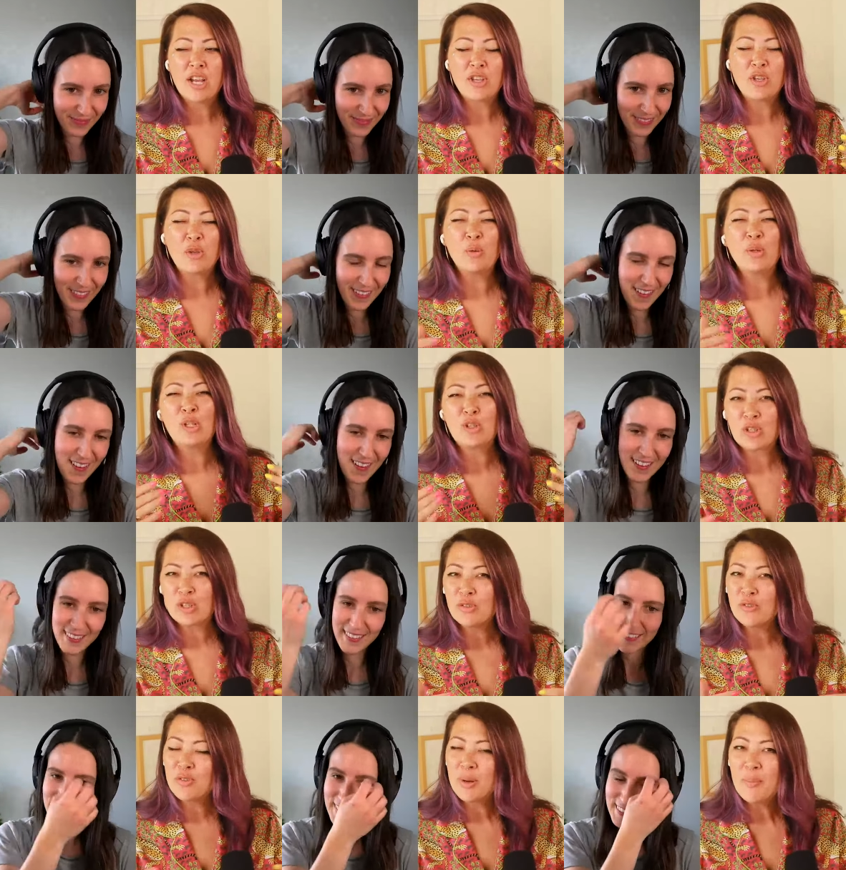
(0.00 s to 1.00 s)
Speaker 1: you learn
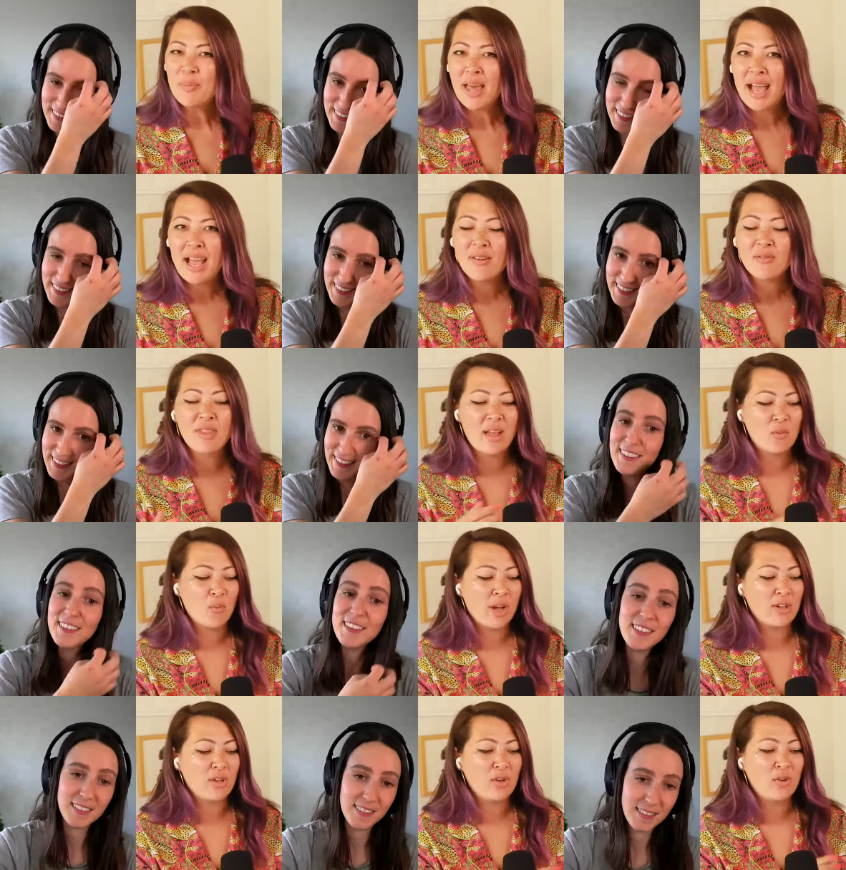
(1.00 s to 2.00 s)
from that than
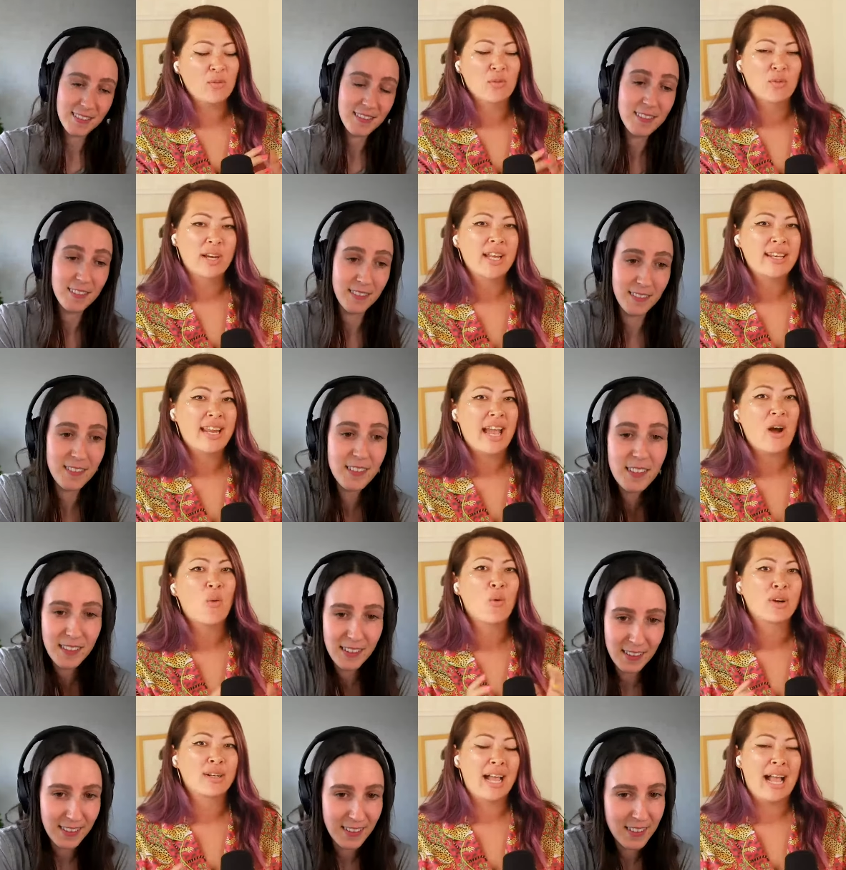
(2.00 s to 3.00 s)
what you've written out
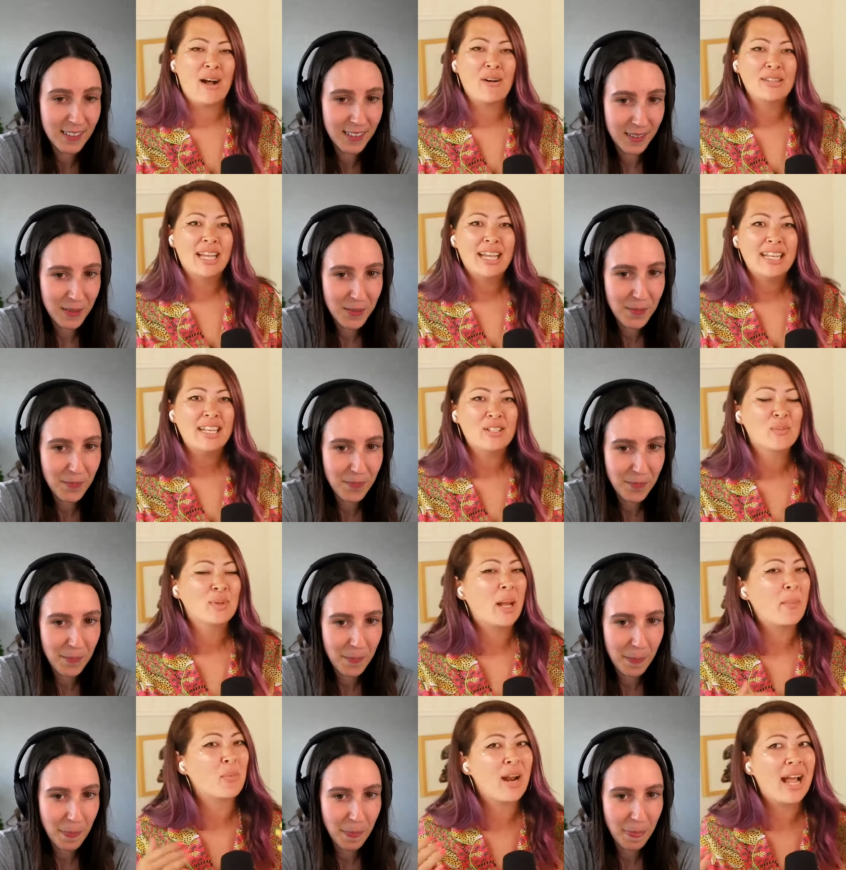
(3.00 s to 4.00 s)
or an outline. Because when
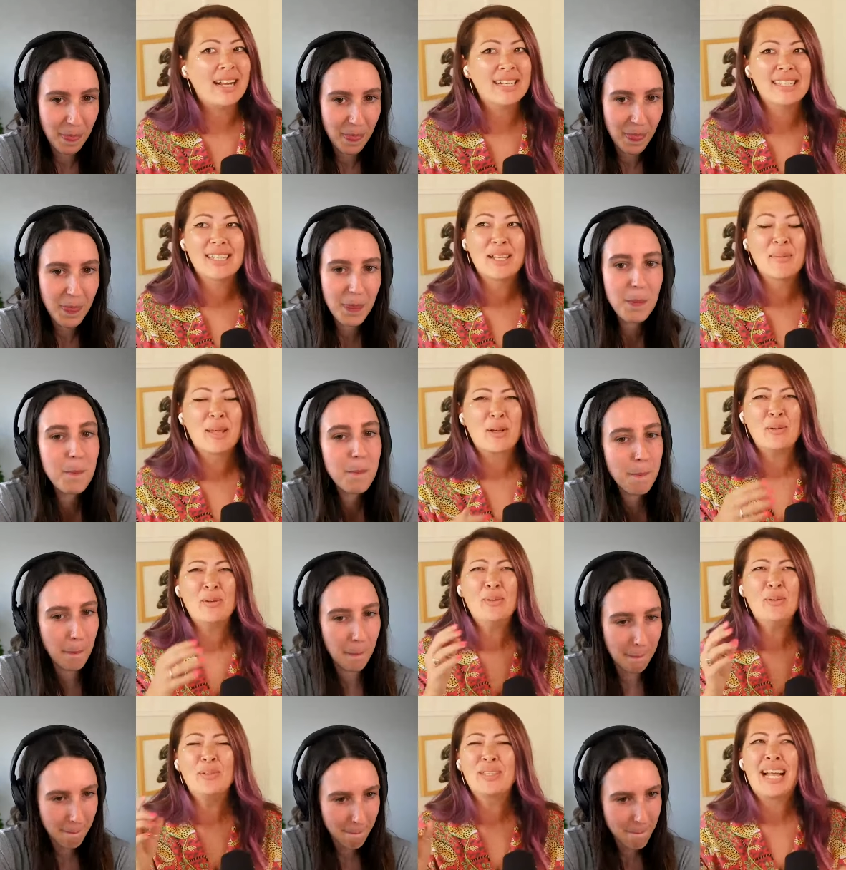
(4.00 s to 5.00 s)
I'm practicing, I'm like,
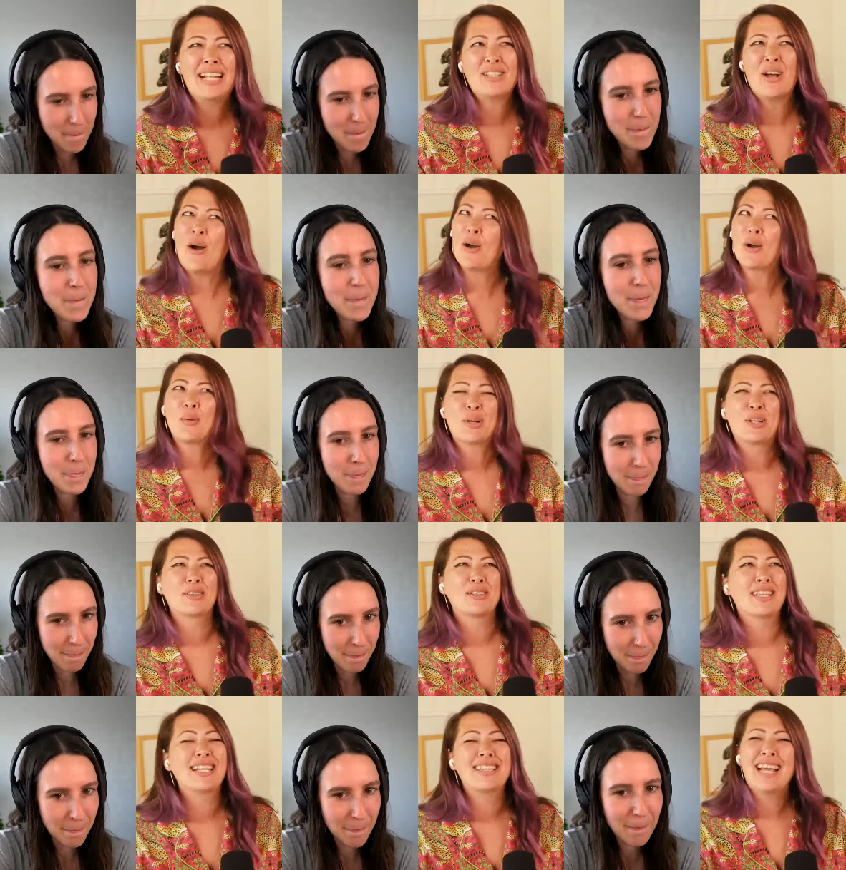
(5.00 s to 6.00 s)
oh, that's awkward, or
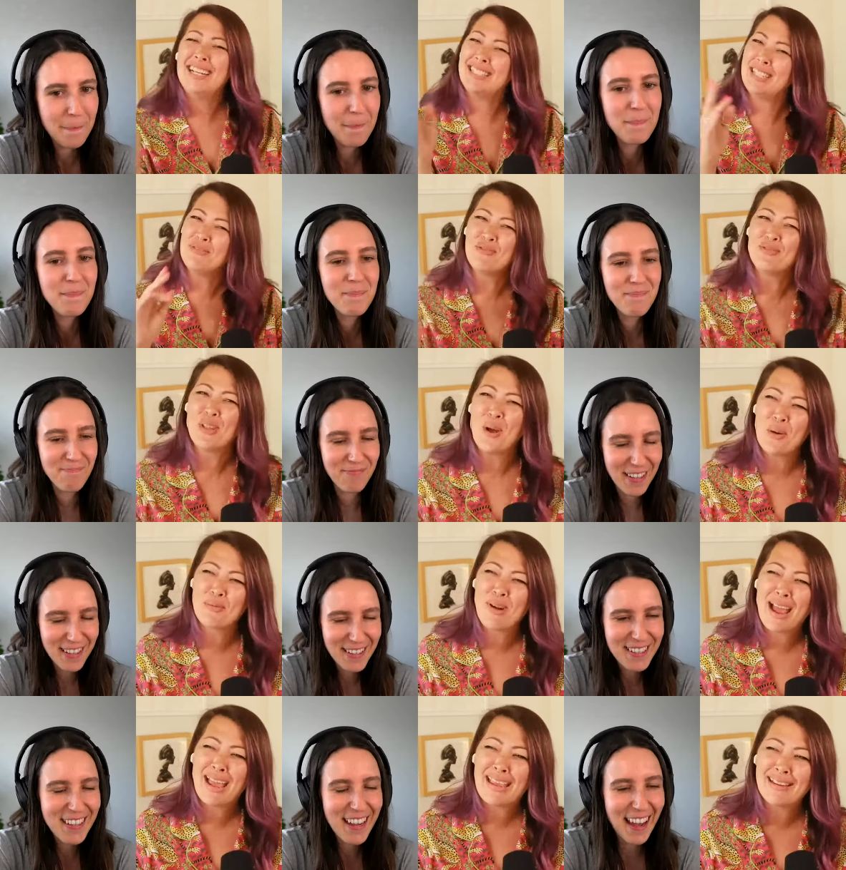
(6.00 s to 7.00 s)
like that didn't flow
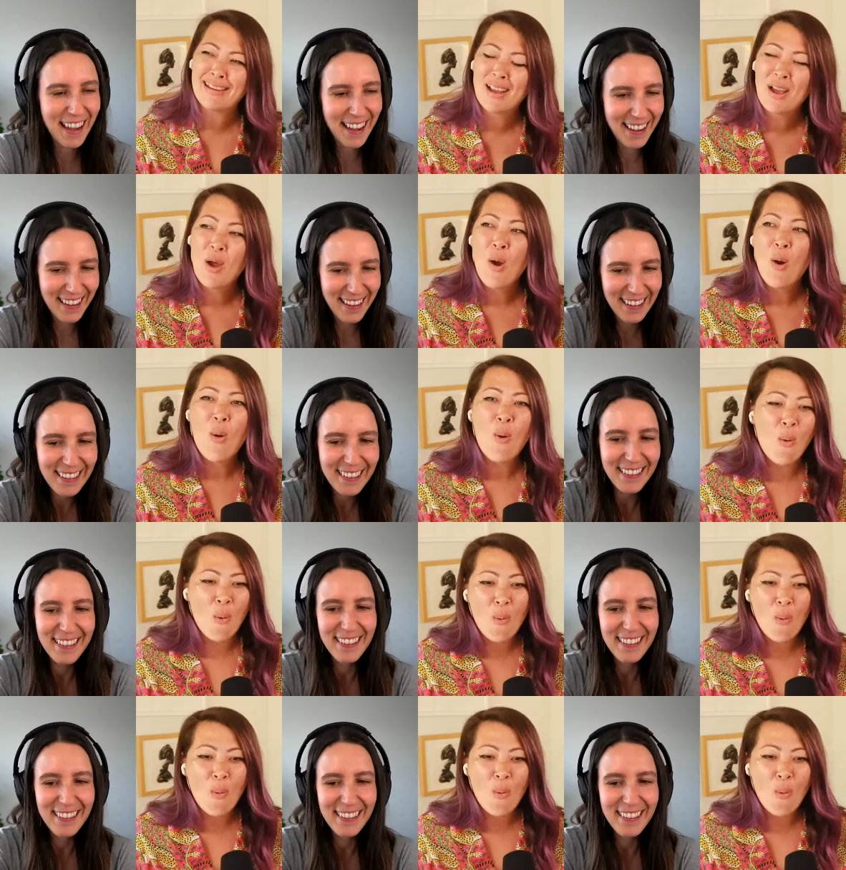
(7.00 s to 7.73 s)
right. Yeah.